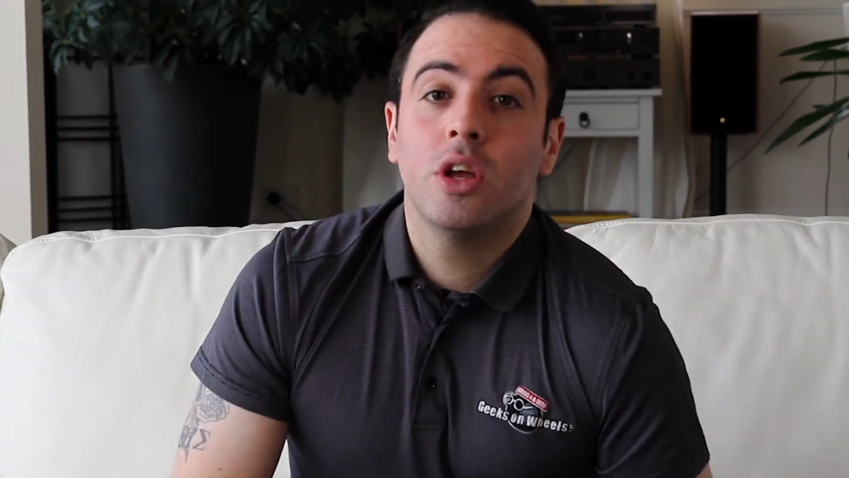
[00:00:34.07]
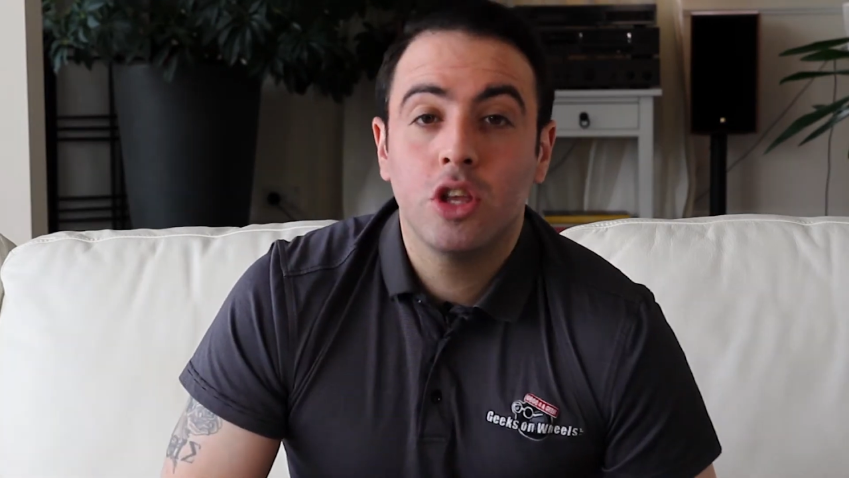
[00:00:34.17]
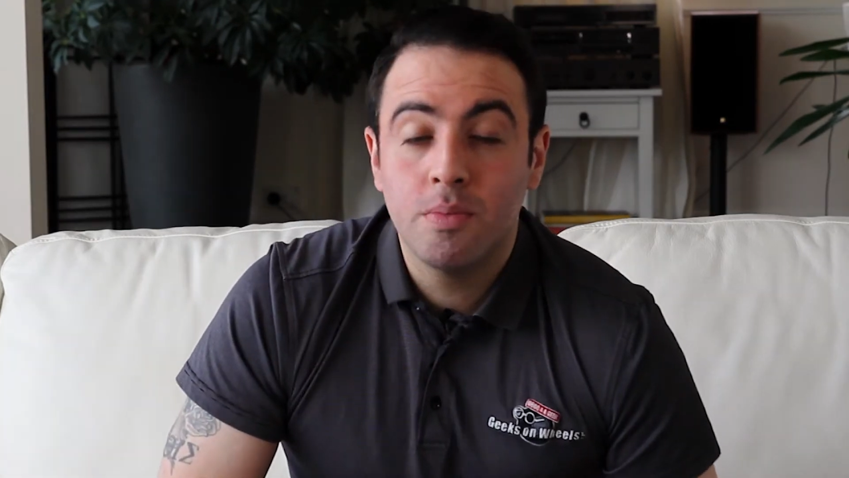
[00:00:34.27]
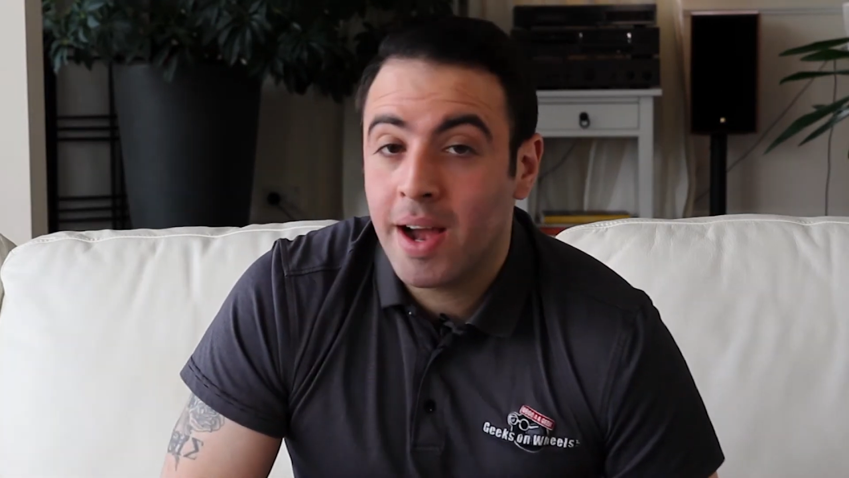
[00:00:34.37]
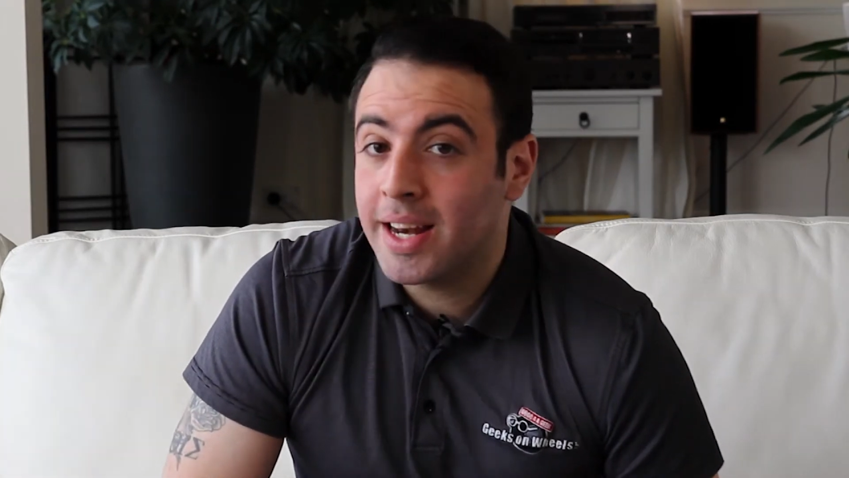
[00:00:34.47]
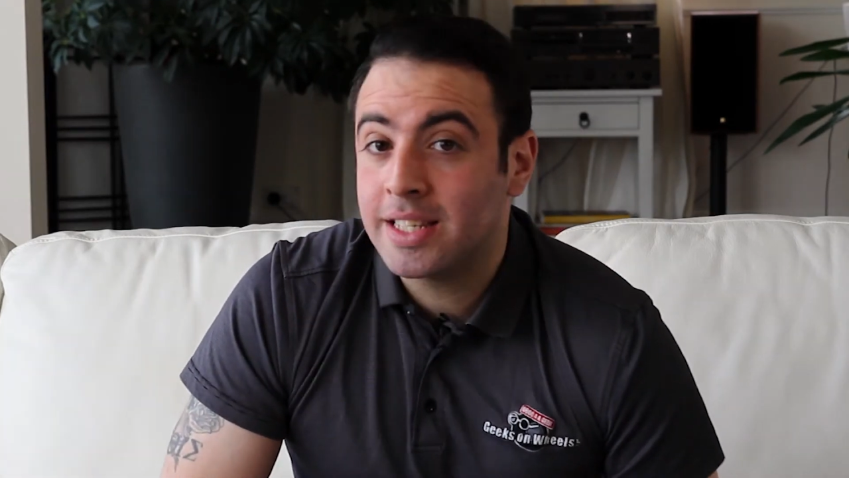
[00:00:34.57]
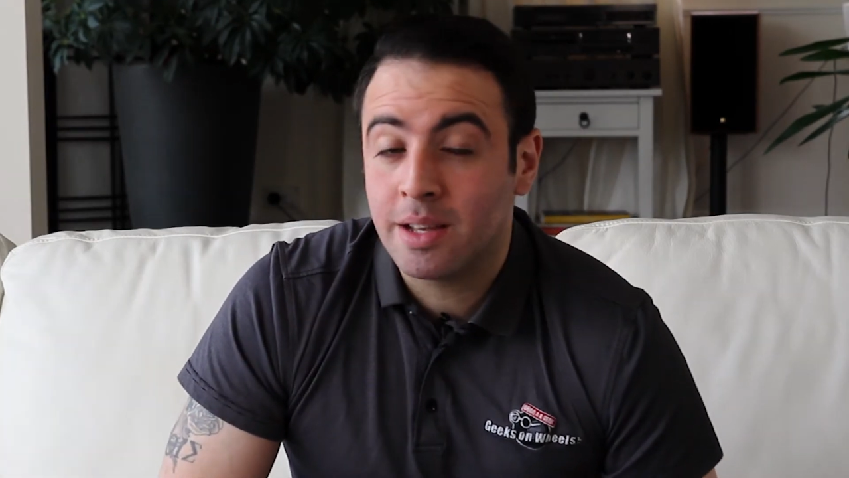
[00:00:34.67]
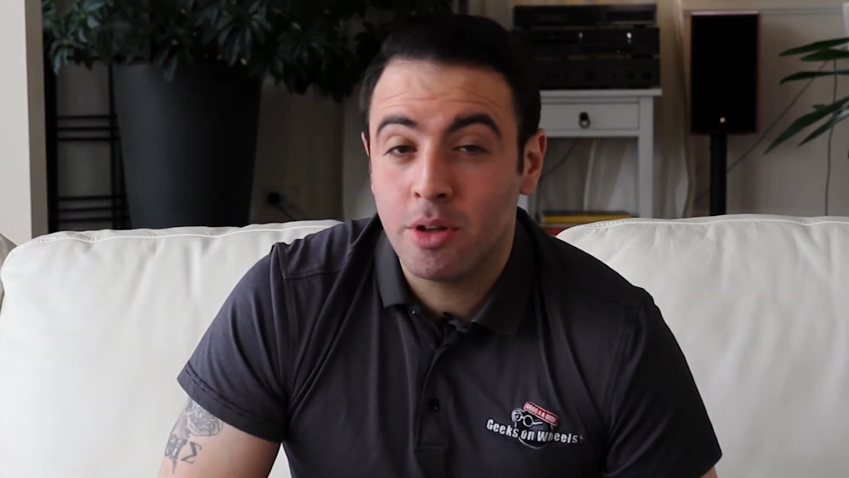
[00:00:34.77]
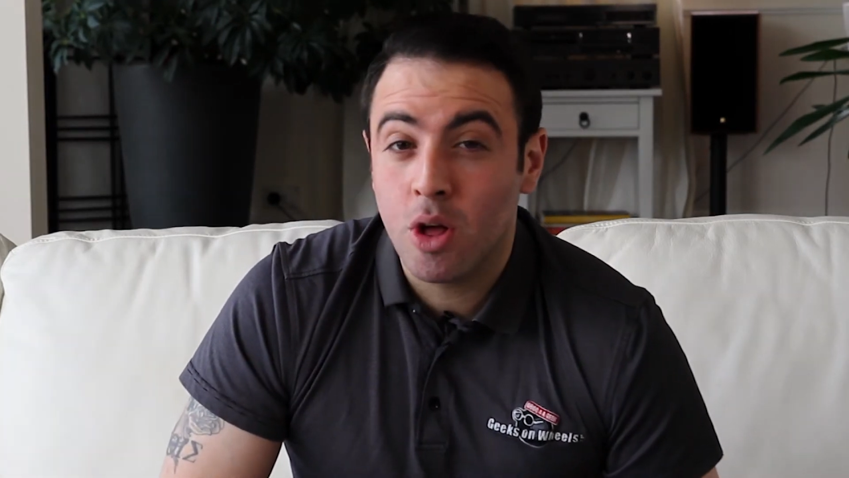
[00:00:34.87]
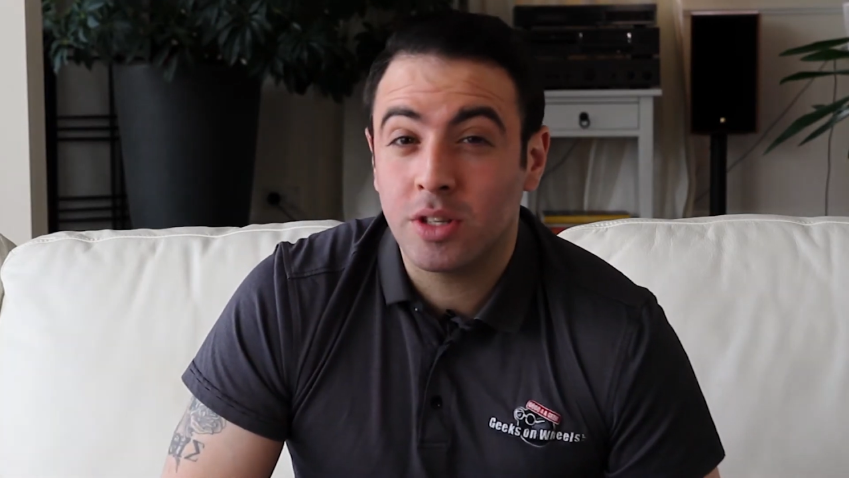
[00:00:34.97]
You might need
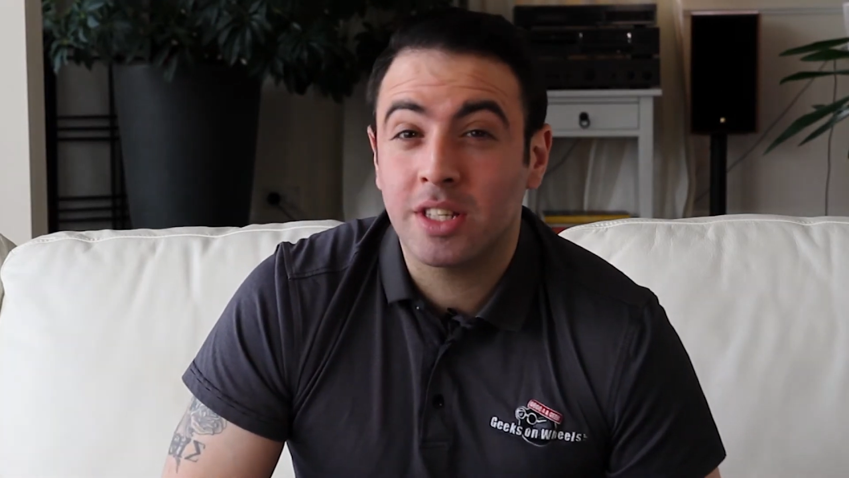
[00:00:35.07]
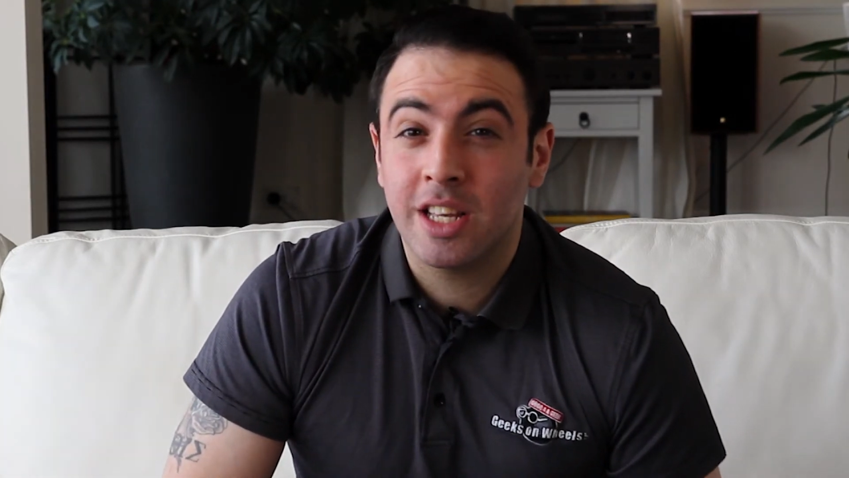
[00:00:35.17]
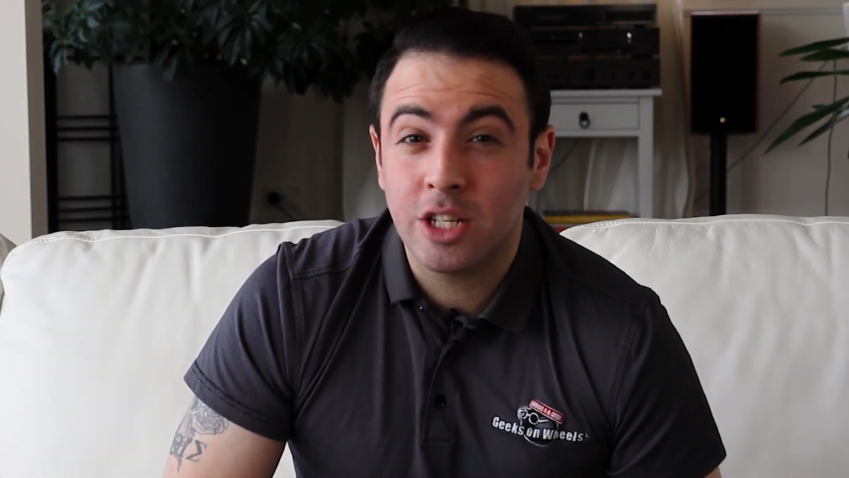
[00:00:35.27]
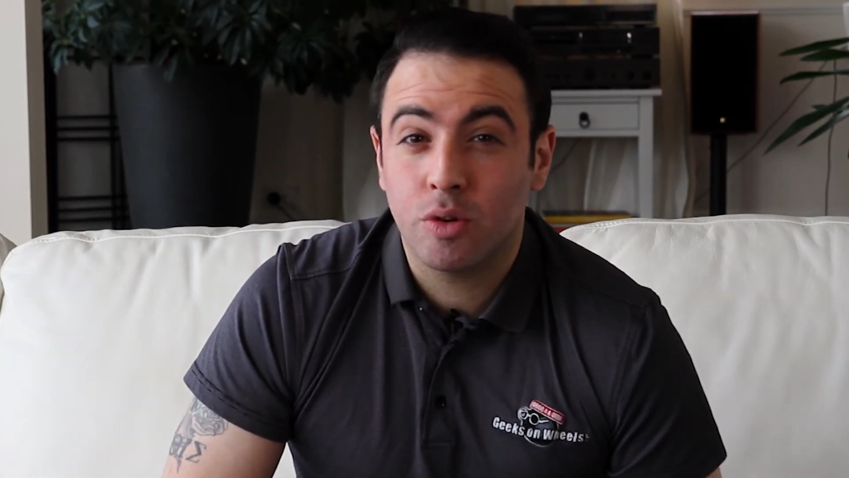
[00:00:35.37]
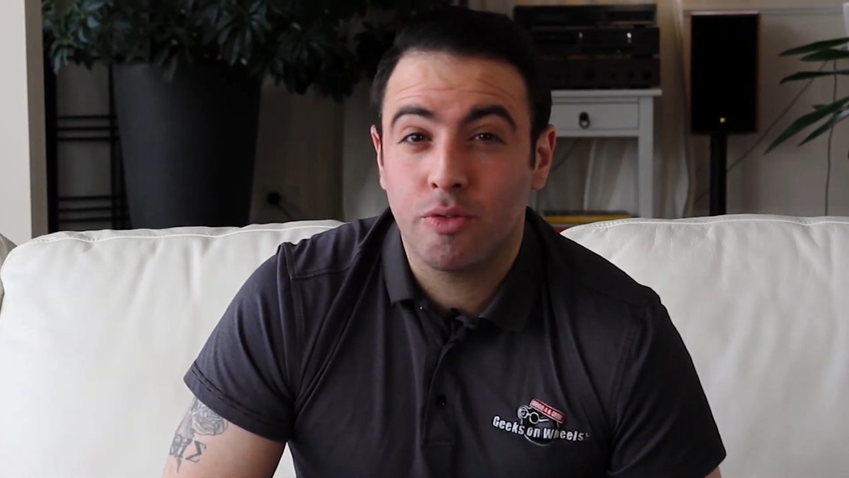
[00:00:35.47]
some of those essential